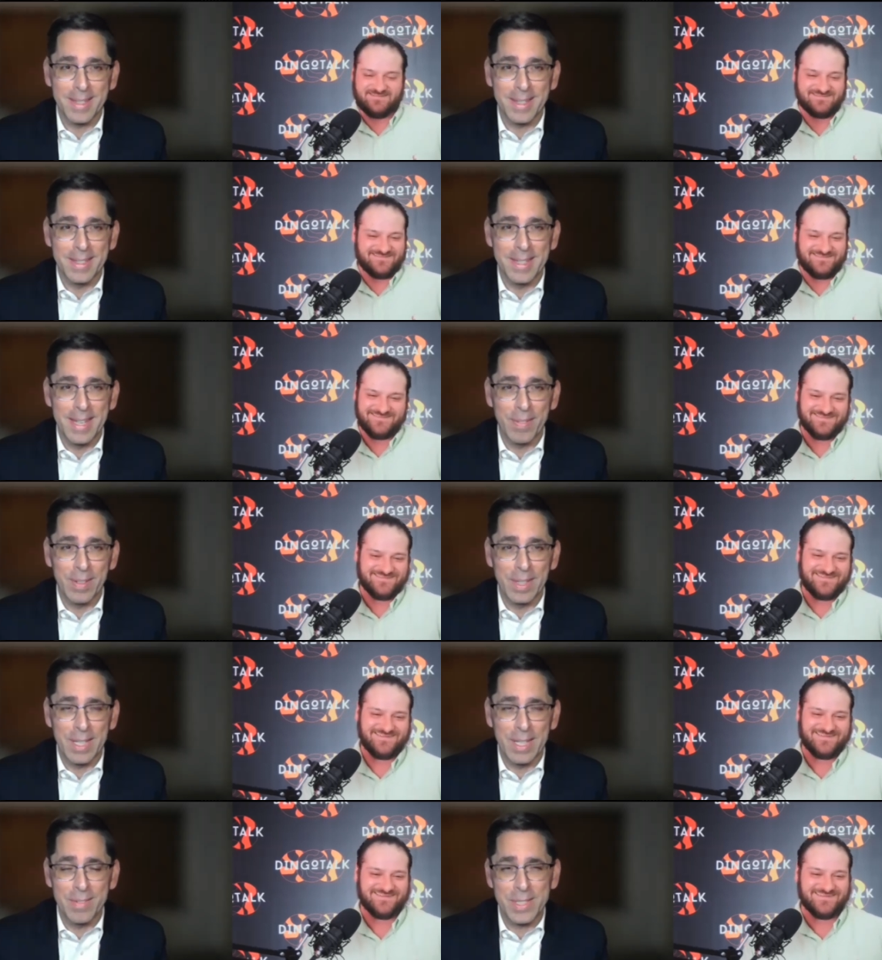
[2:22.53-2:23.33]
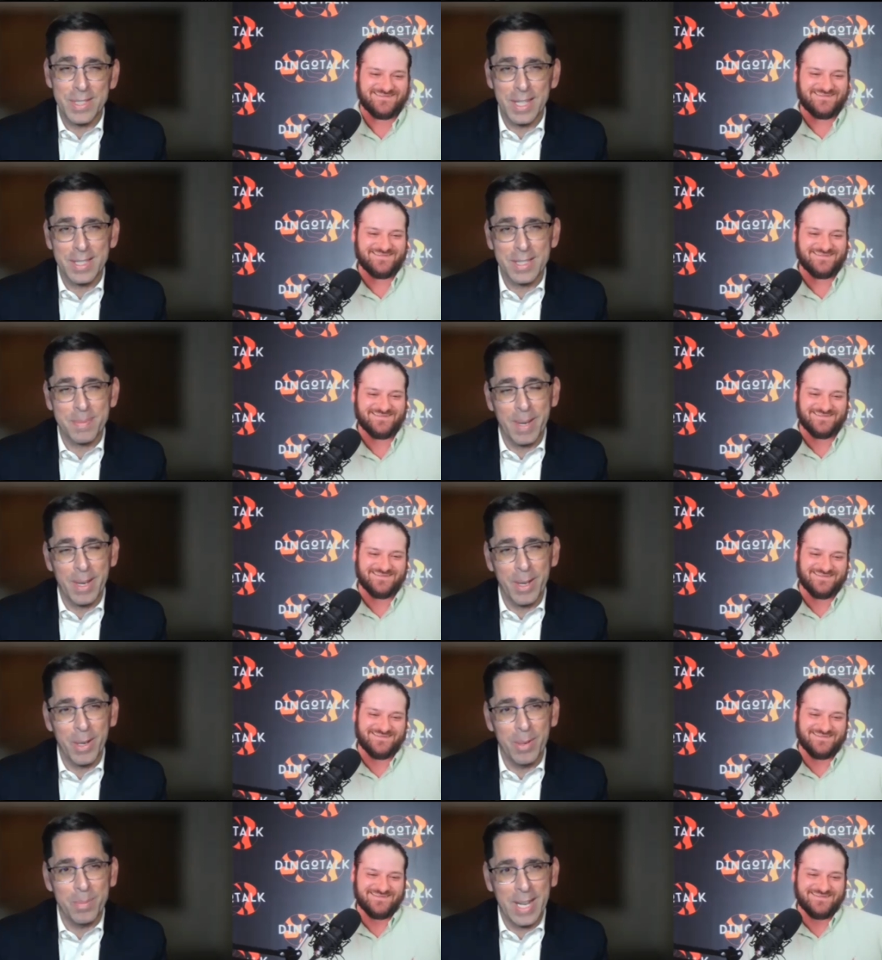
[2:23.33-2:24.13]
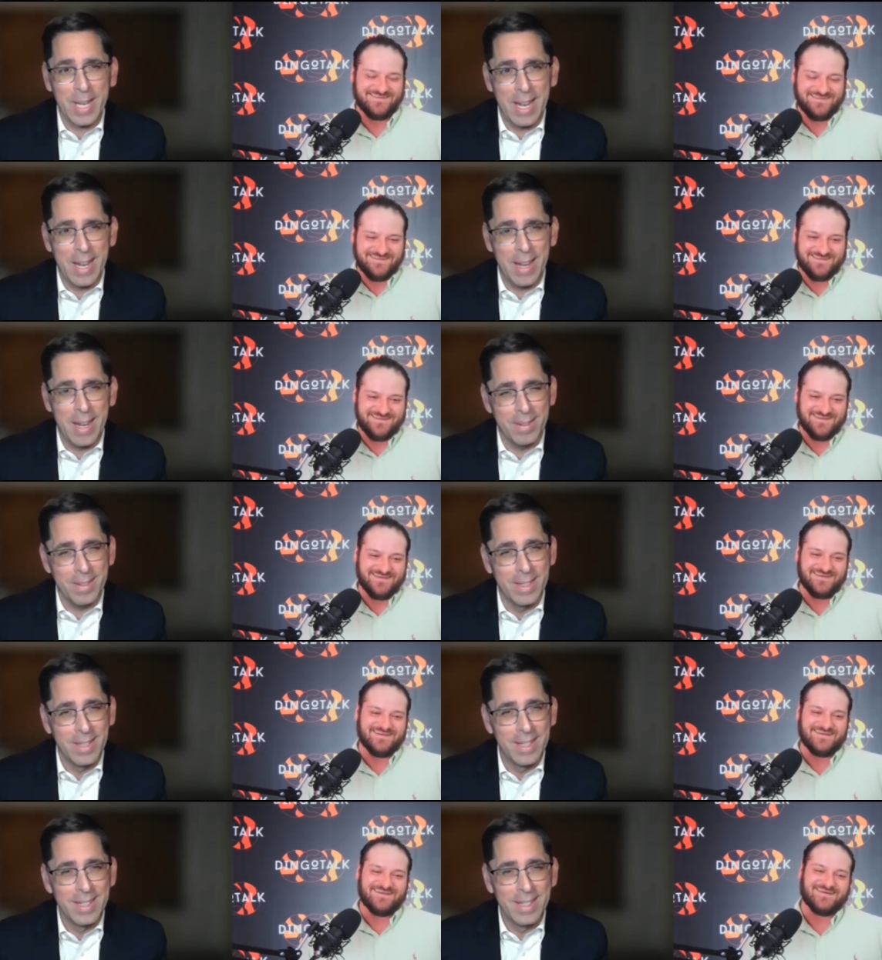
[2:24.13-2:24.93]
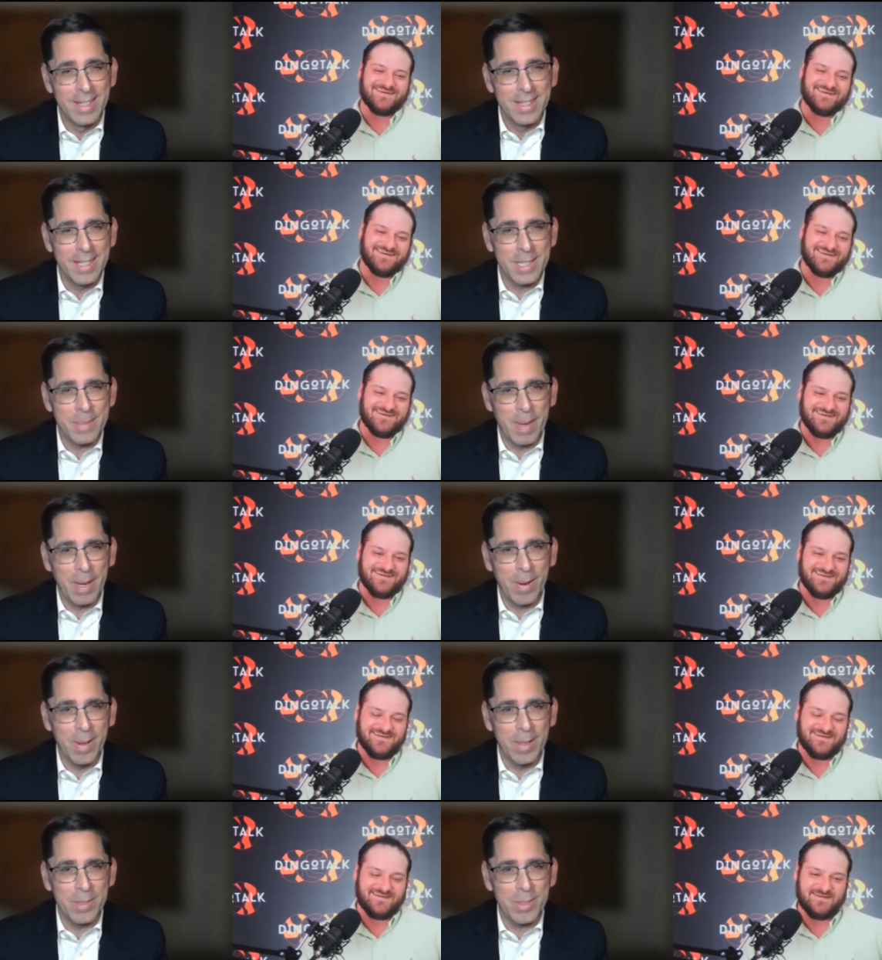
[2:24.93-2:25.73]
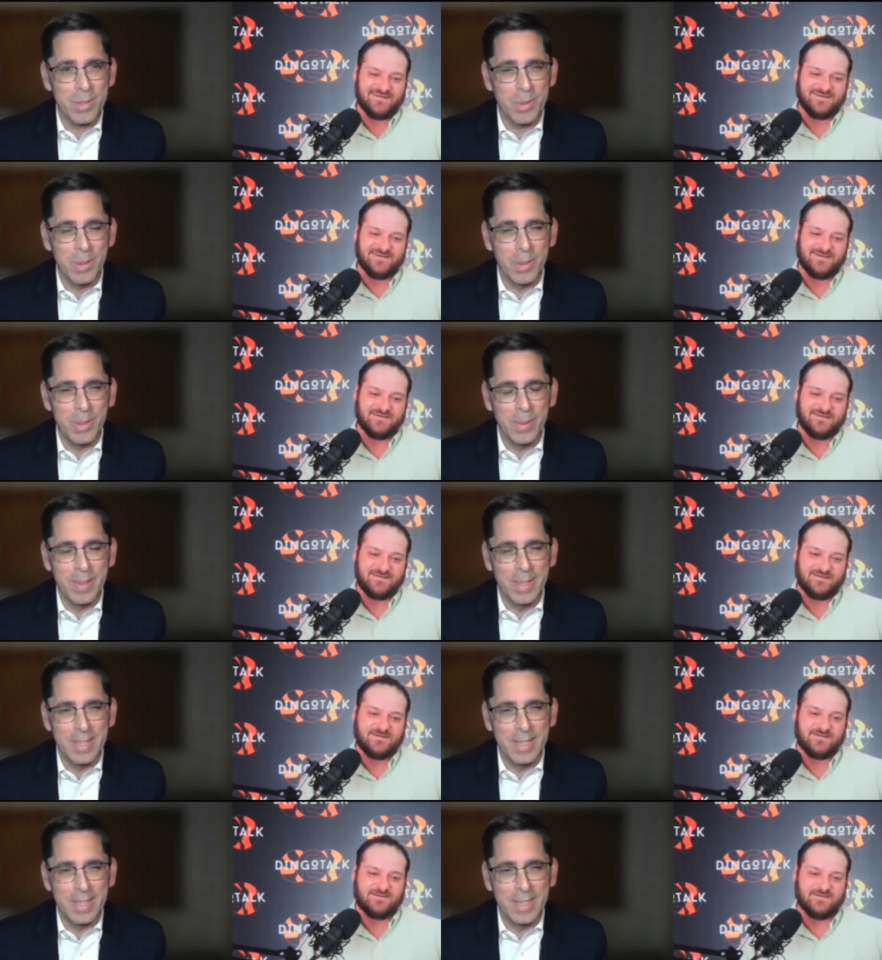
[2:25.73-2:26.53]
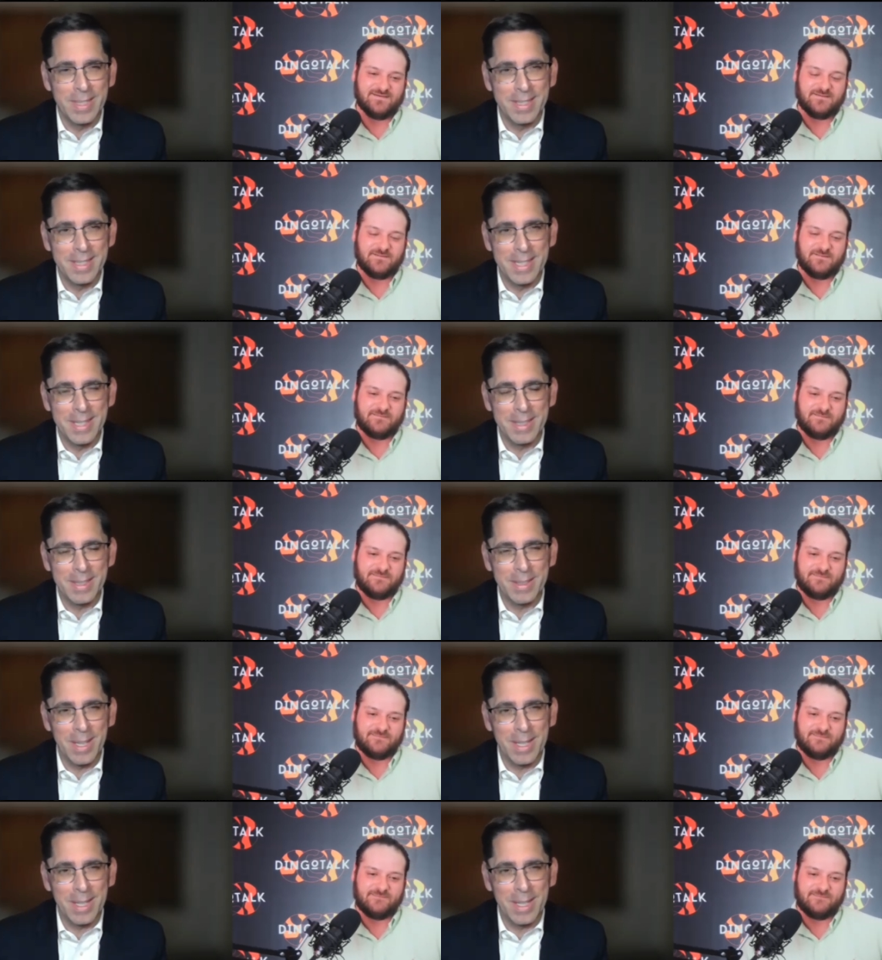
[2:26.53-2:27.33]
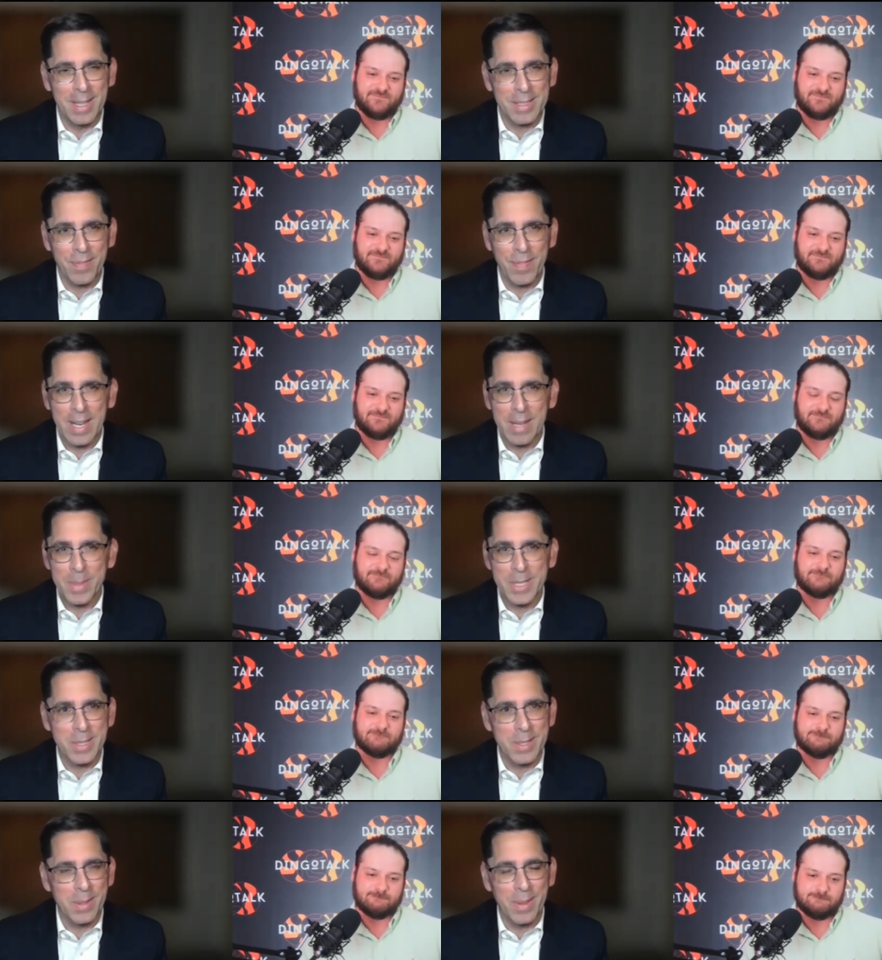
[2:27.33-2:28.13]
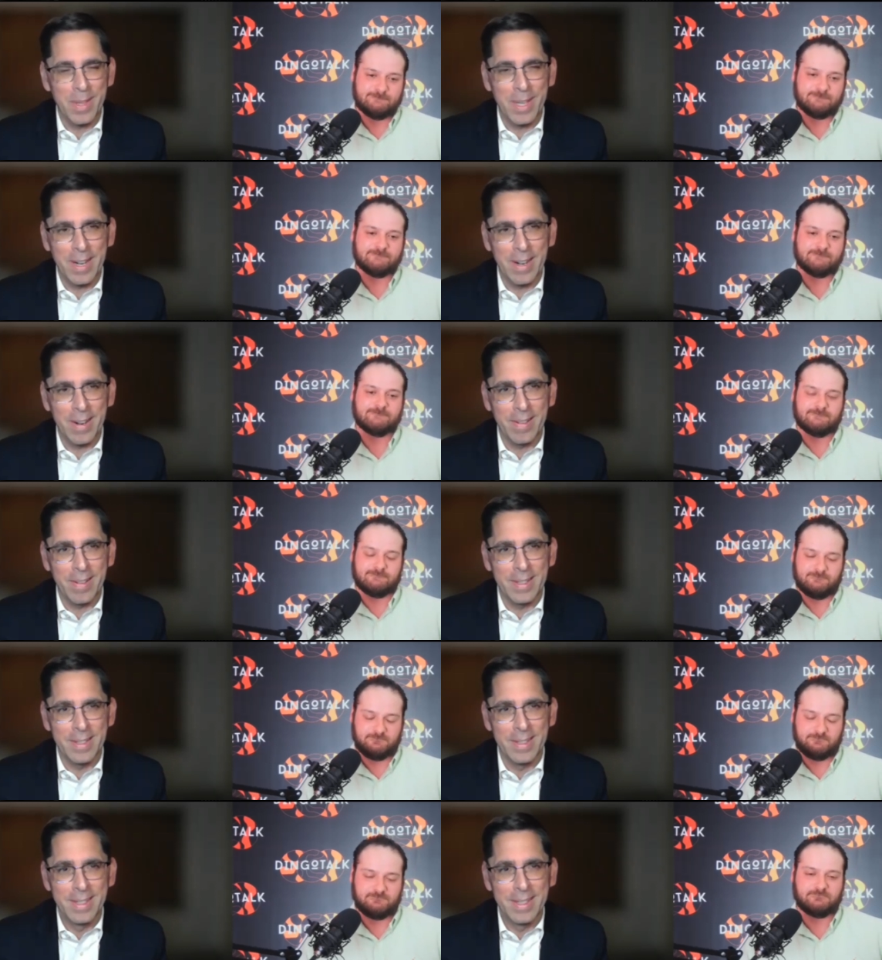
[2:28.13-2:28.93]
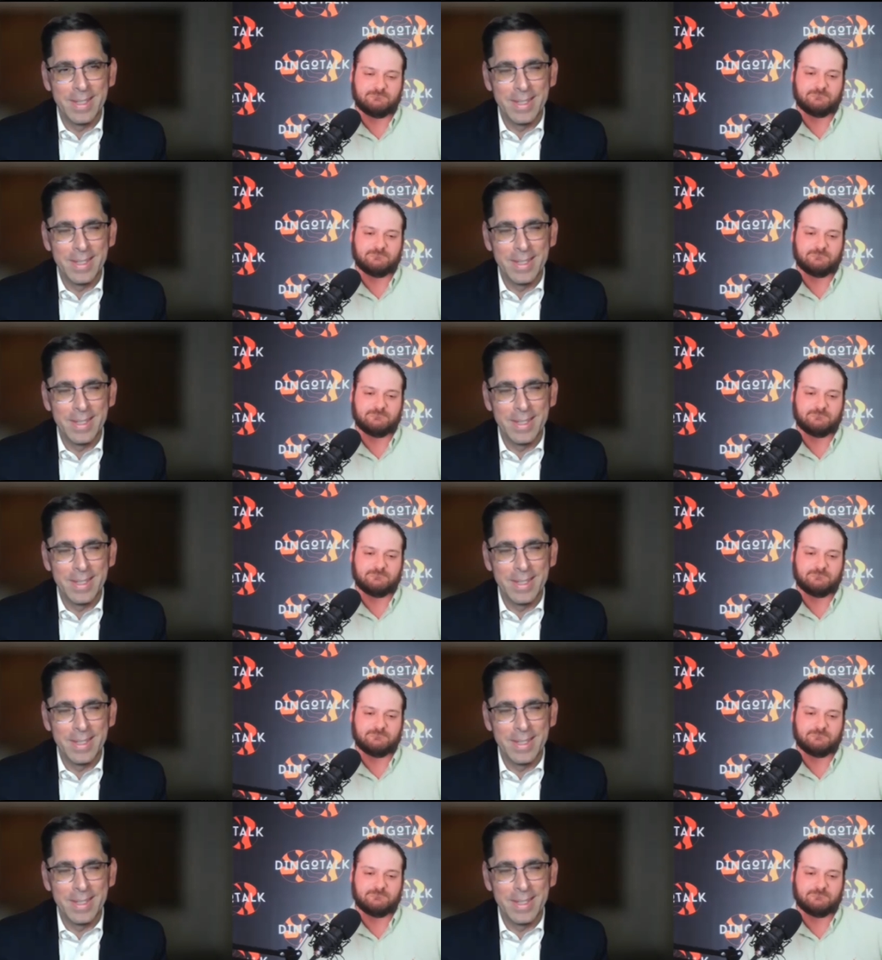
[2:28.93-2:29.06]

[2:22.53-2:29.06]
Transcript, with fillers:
Speaker 1: uh, it never leaves you. It's my hometown it's my heart and soul, and, and uh, lots of family still there, and